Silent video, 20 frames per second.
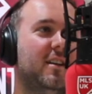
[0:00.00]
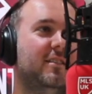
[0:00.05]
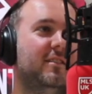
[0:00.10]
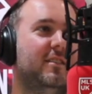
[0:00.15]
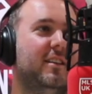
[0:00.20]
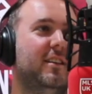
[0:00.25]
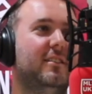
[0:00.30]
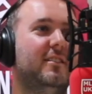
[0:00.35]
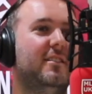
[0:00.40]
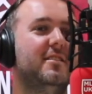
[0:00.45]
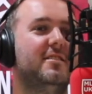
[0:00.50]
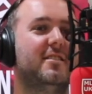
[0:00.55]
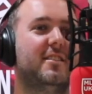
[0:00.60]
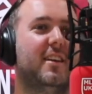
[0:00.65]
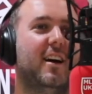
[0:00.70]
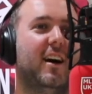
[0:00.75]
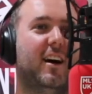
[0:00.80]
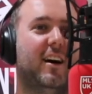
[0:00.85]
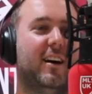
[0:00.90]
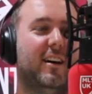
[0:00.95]
Did this
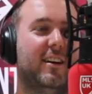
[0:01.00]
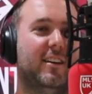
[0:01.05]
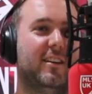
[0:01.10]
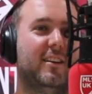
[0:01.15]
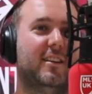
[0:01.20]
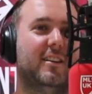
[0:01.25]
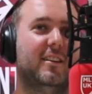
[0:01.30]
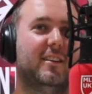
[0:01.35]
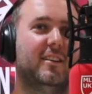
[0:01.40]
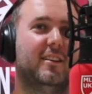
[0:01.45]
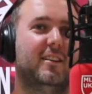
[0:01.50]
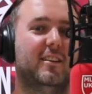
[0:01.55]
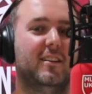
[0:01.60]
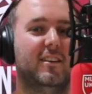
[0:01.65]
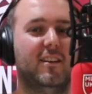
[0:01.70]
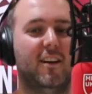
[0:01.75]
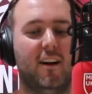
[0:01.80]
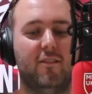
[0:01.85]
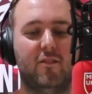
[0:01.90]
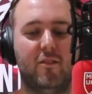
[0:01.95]
guy
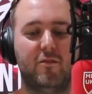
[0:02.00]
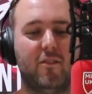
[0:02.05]
have a